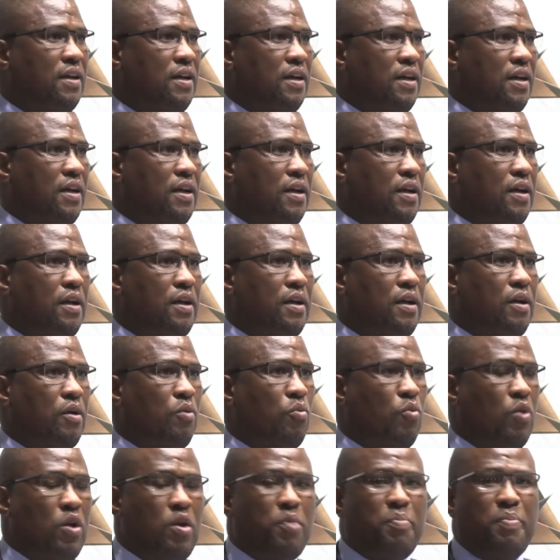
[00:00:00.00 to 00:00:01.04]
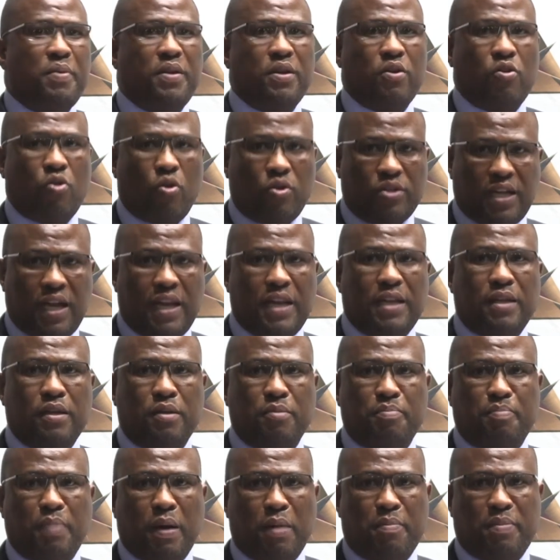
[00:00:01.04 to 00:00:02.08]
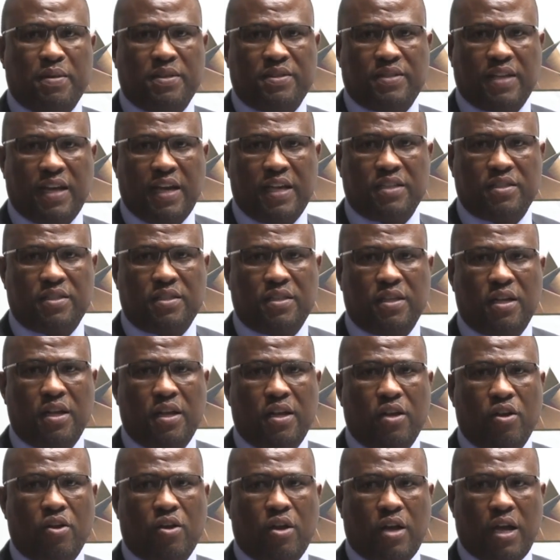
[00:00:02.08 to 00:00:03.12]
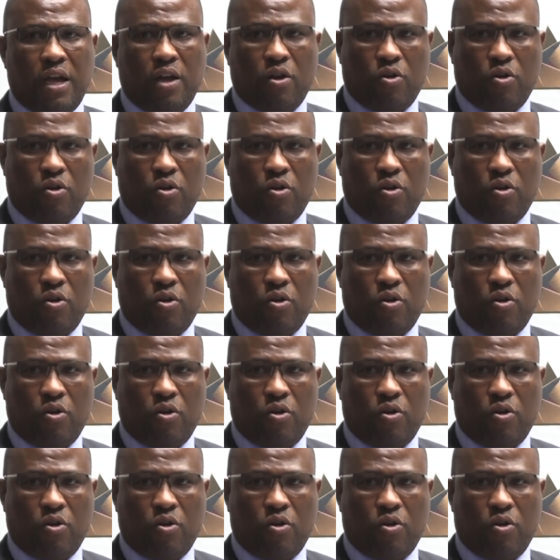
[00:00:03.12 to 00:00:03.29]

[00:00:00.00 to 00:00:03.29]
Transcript: uh, will be quarterly publicized uh,